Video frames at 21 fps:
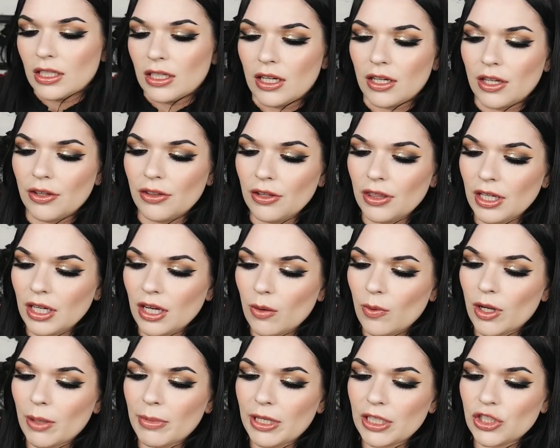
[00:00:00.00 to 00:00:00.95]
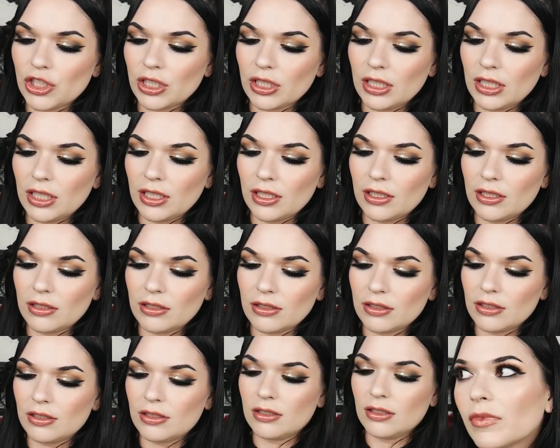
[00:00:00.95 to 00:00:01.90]
Another thing I want to mention
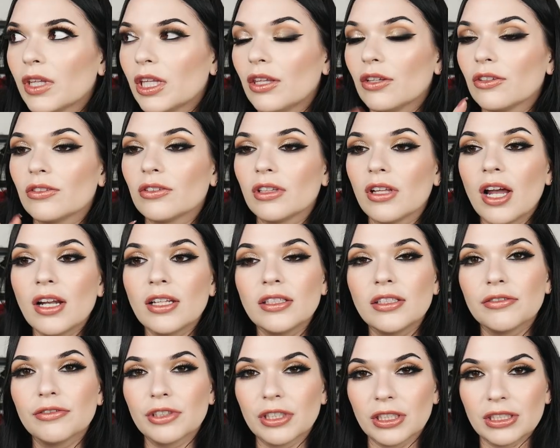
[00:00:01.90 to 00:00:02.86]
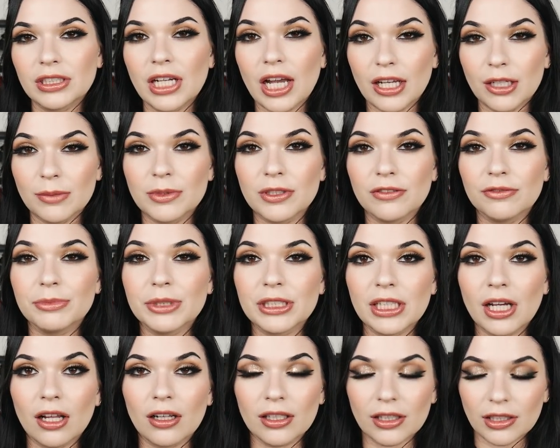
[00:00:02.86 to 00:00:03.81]
is there's a lot of different types of
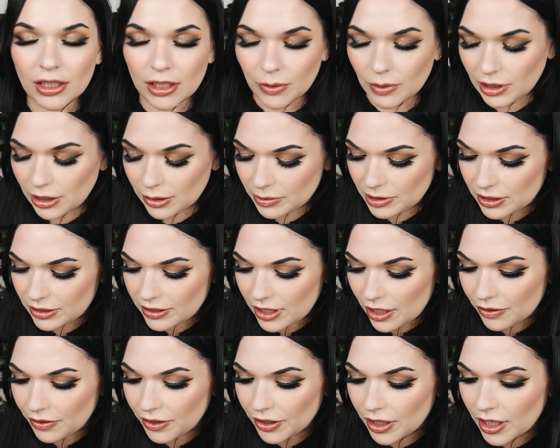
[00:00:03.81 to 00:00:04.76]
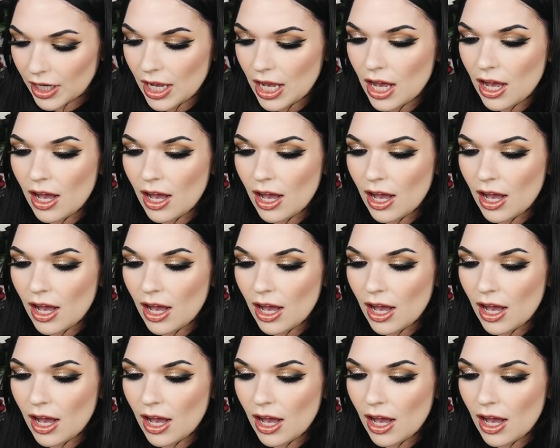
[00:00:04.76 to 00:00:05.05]
metallic liquid lipsticks out there.